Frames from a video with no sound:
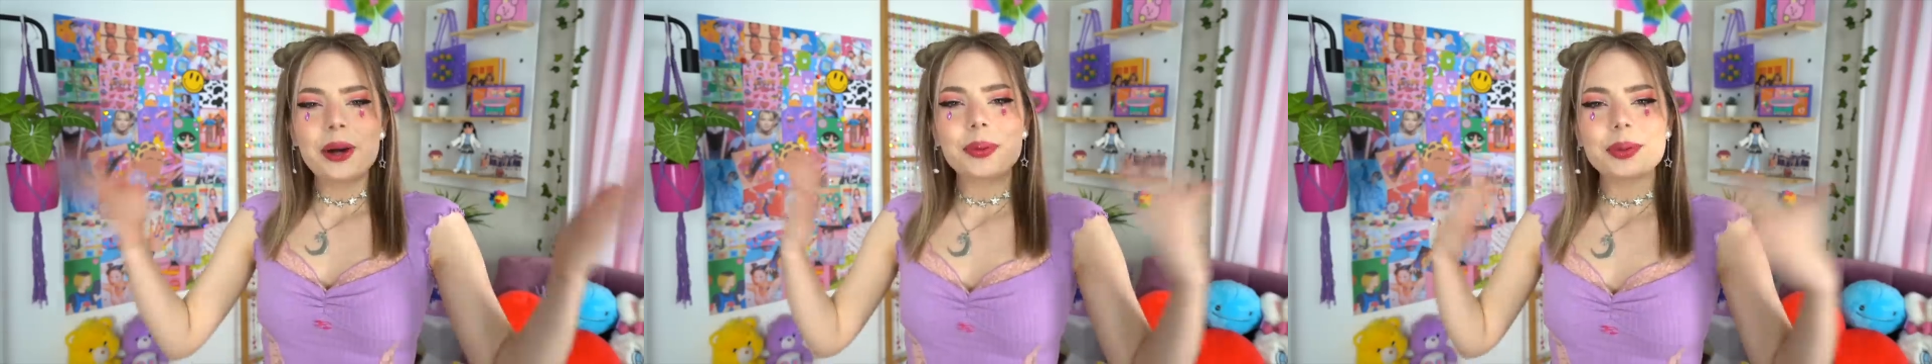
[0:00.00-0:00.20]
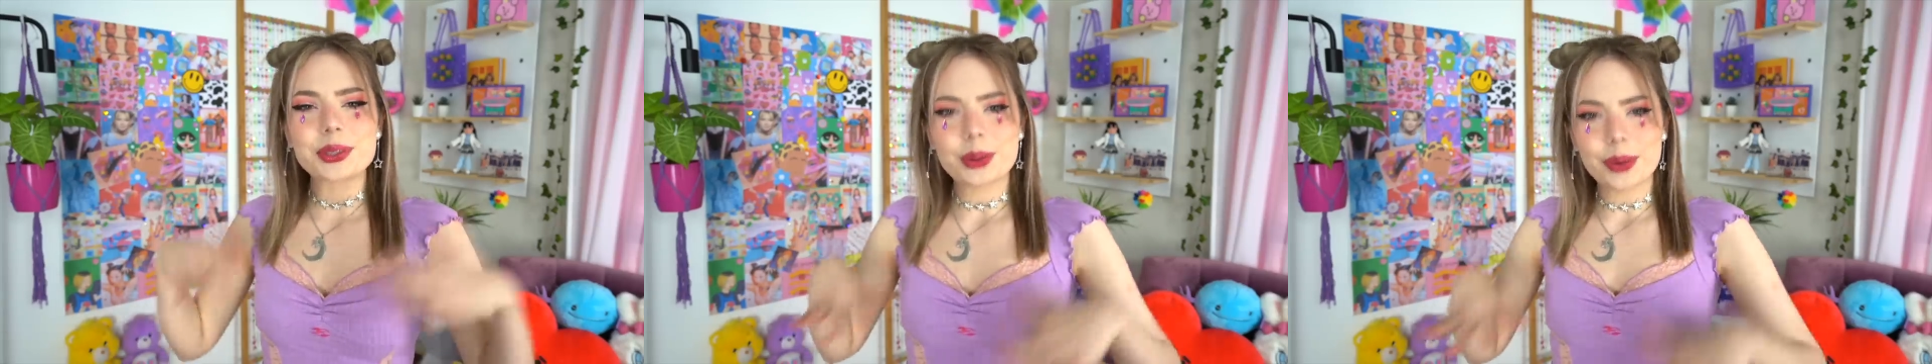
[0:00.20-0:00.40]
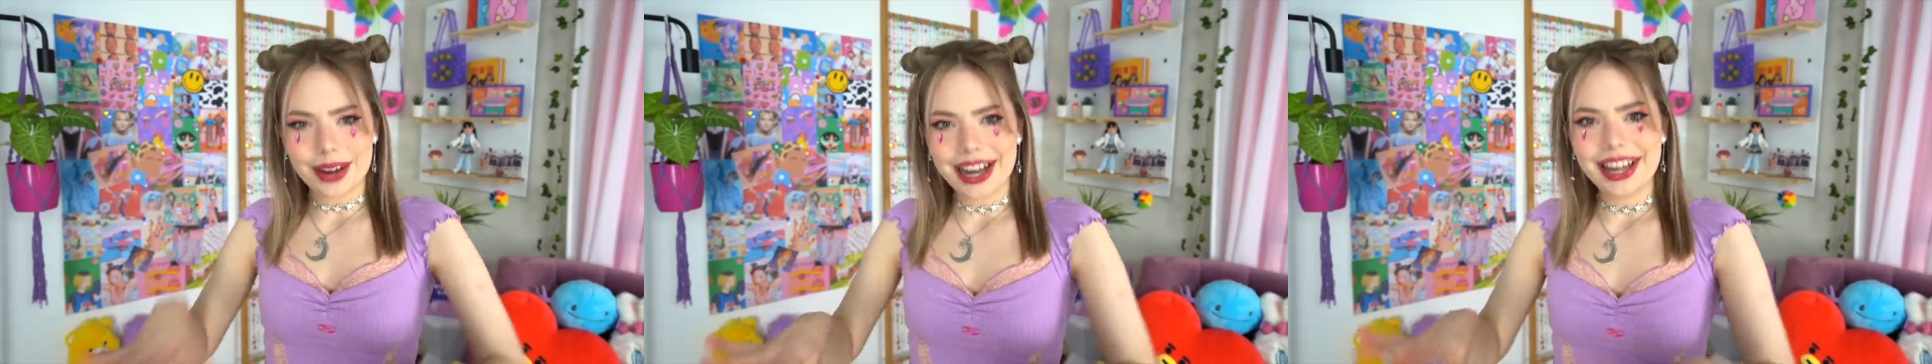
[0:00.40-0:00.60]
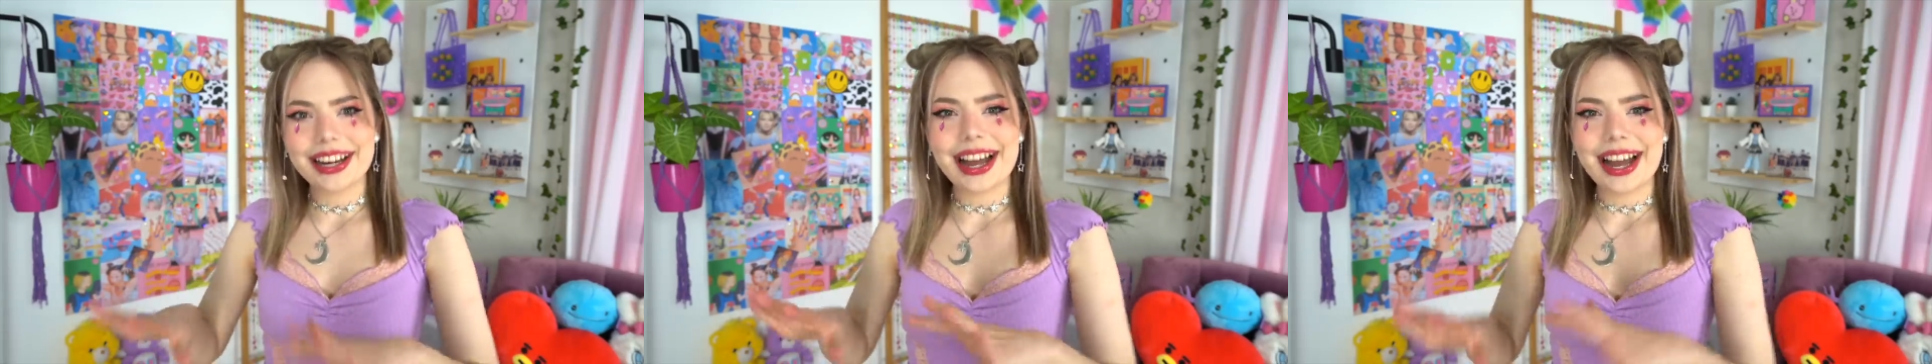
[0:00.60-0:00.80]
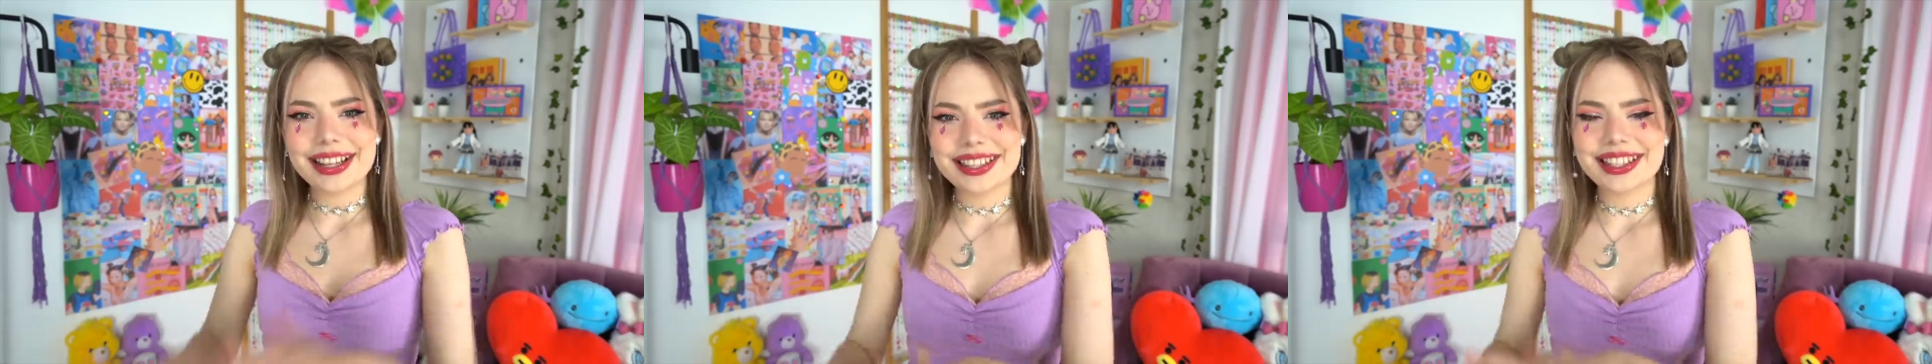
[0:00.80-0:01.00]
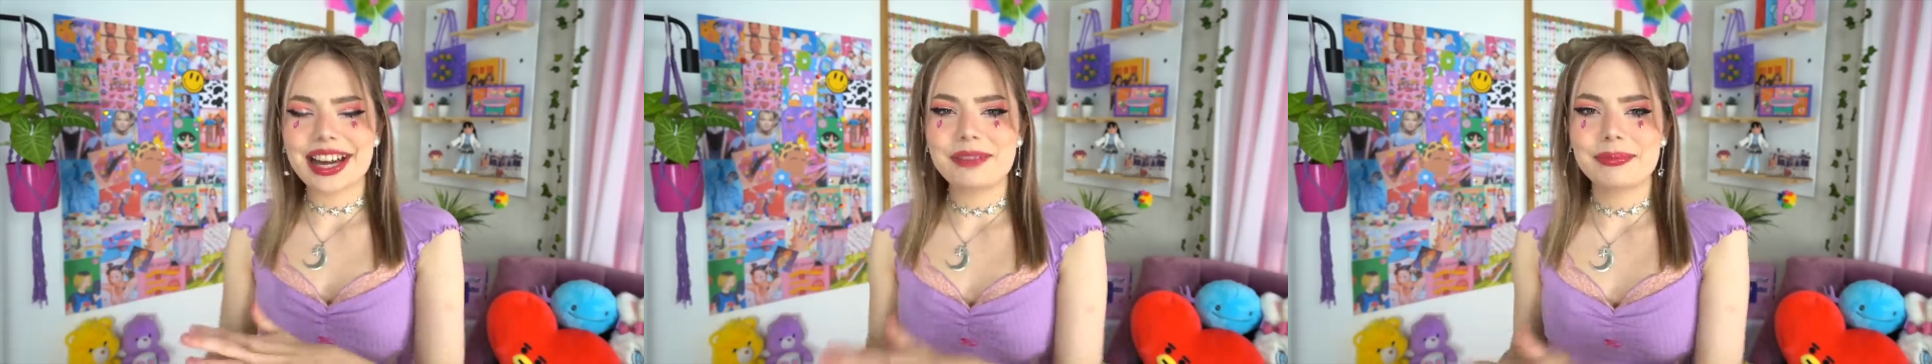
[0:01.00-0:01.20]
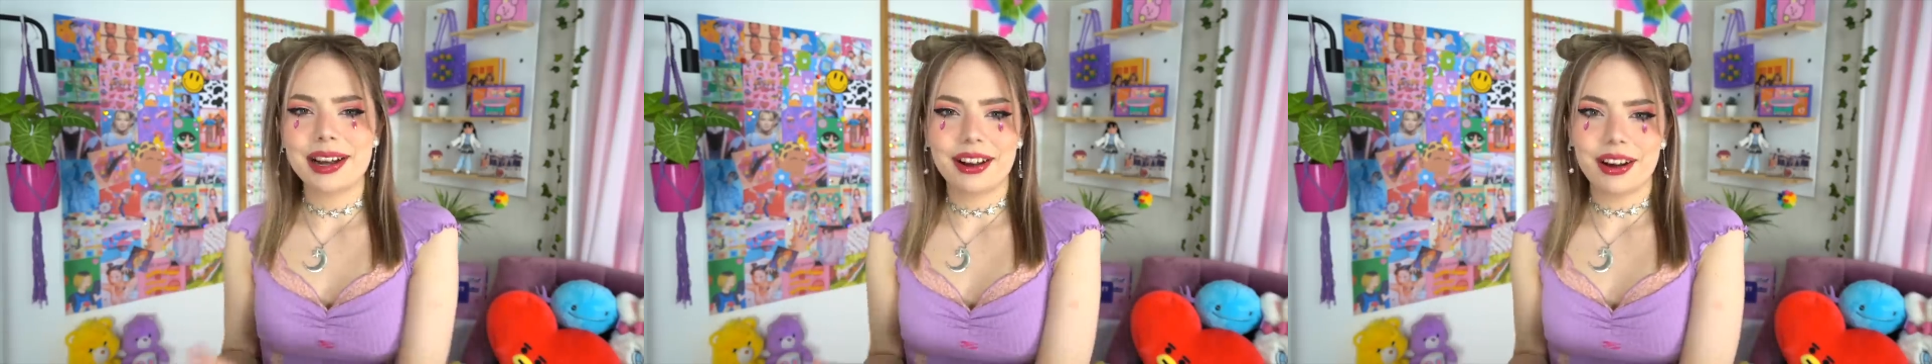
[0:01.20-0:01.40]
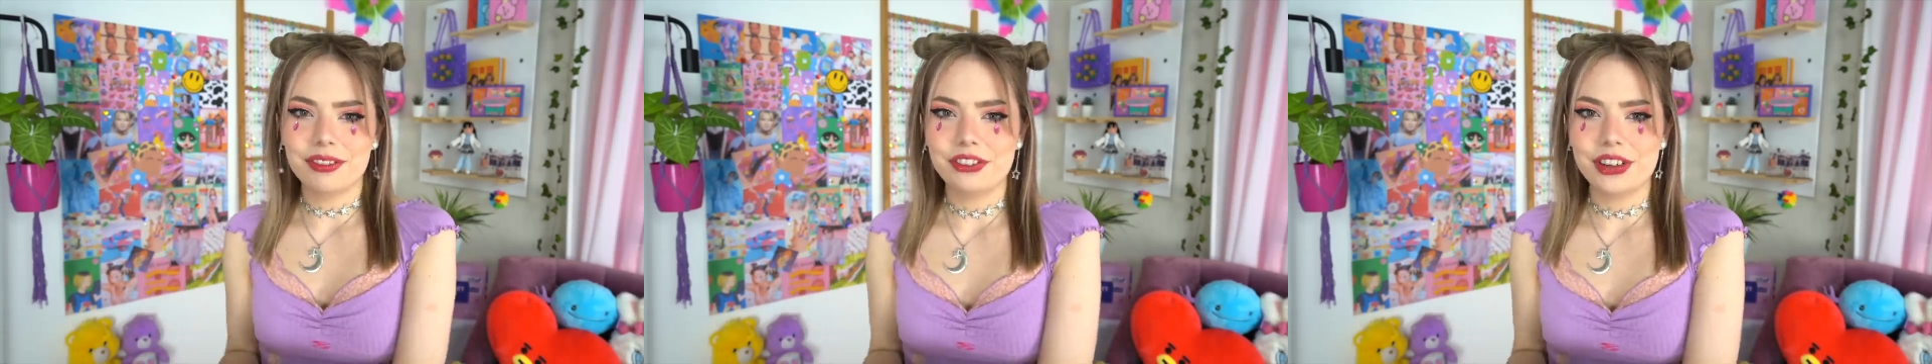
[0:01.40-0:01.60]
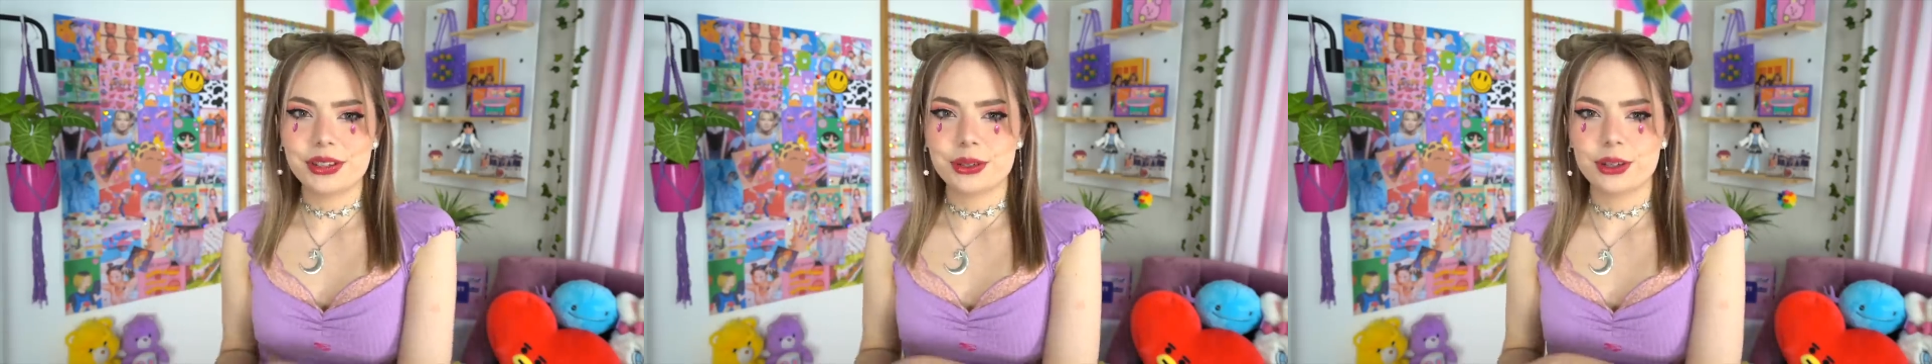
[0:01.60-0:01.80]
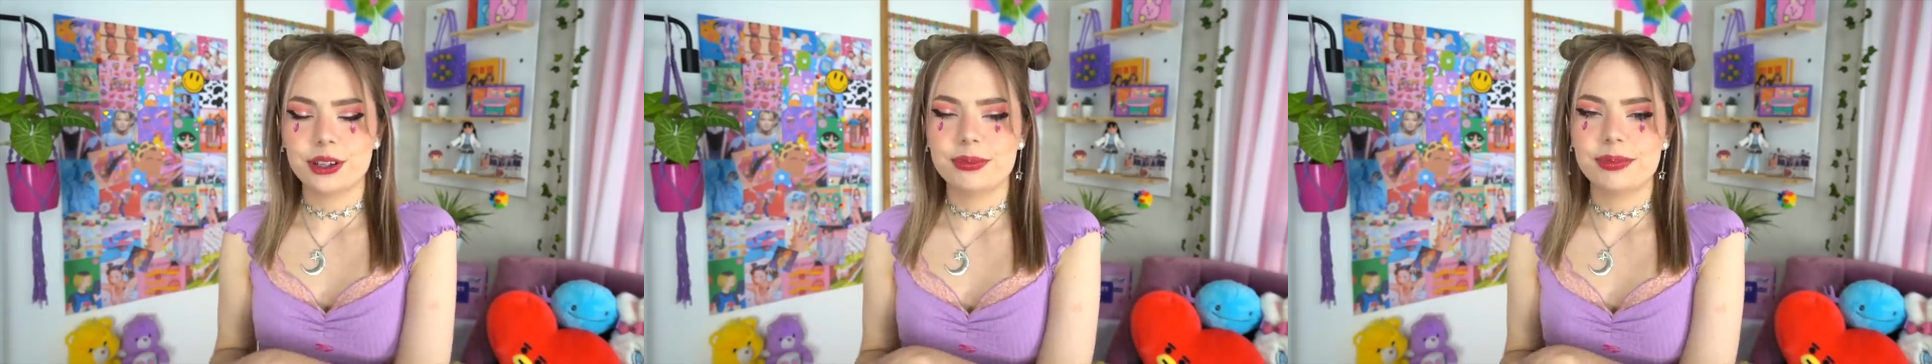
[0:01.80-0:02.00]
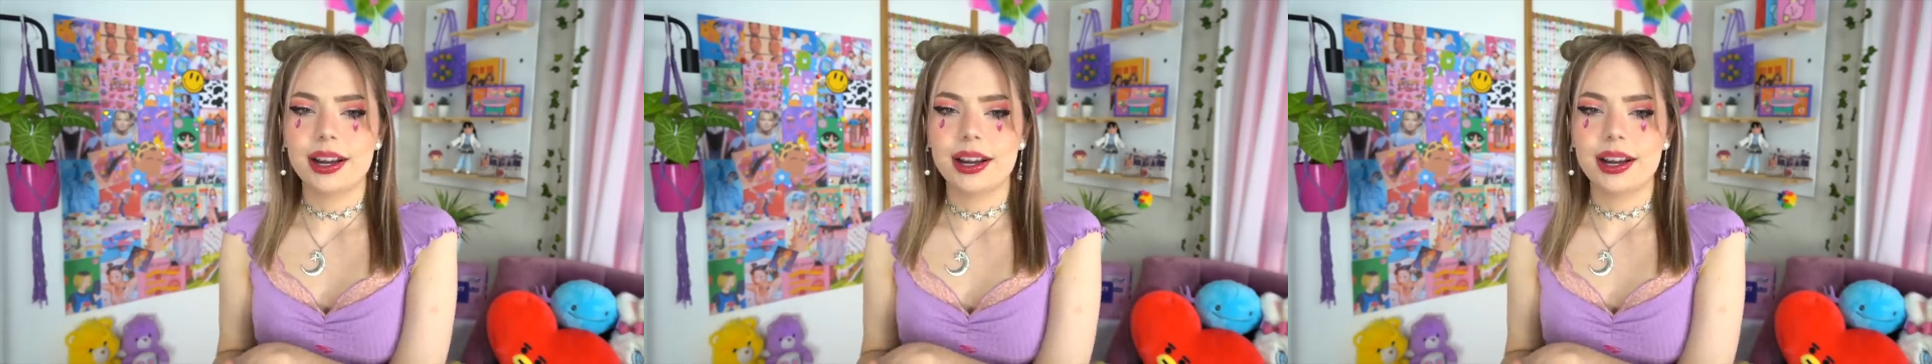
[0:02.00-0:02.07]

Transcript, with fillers: was quite outside my comfort zone,